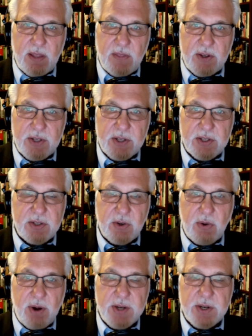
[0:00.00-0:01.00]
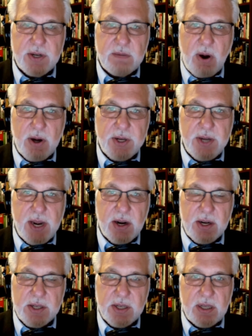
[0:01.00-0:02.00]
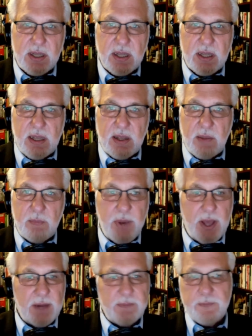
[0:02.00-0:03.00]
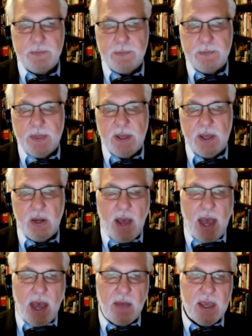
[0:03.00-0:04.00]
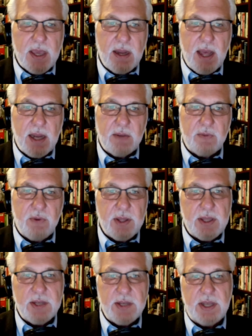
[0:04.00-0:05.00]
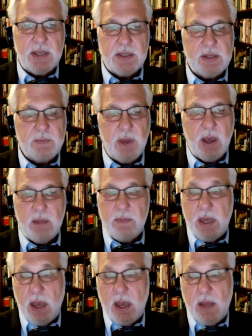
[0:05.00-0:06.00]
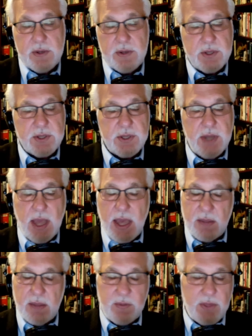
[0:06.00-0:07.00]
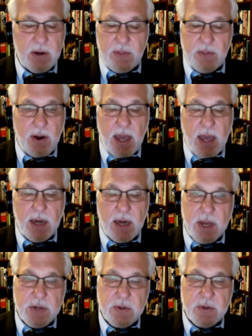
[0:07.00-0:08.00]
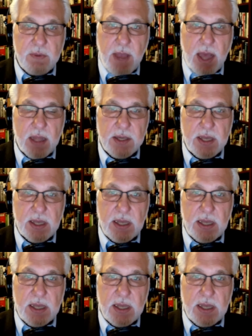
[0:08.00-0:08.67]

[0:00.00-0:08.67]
They're just crazier than March hares. But, how they cannot confront these things is beyond me, other than just say they're out of touch with reality.